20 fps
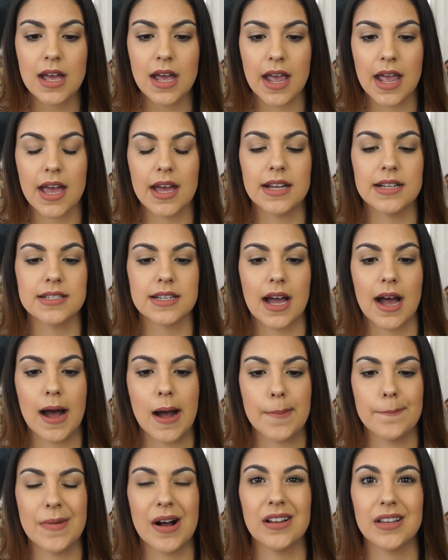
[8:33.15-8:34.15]
And
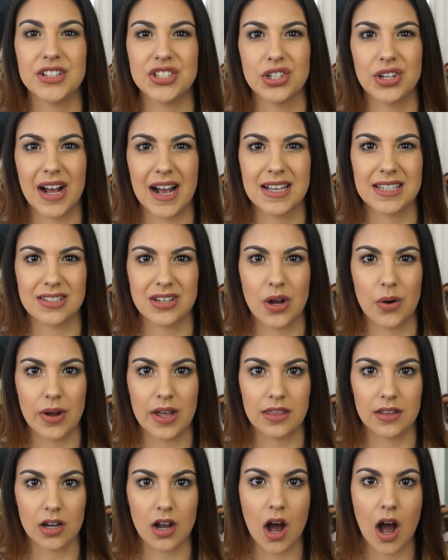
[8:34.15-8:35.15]
um, I'll let you guys know
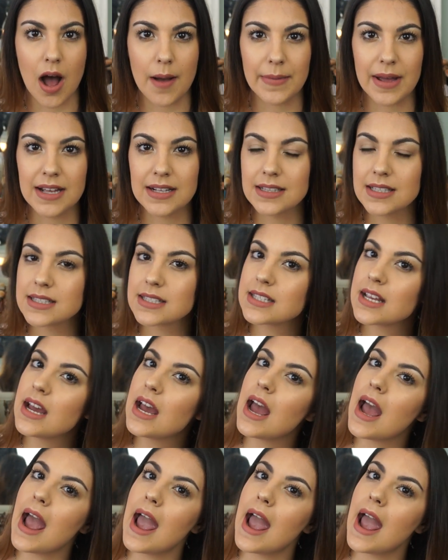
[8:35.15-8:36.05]
in the comments.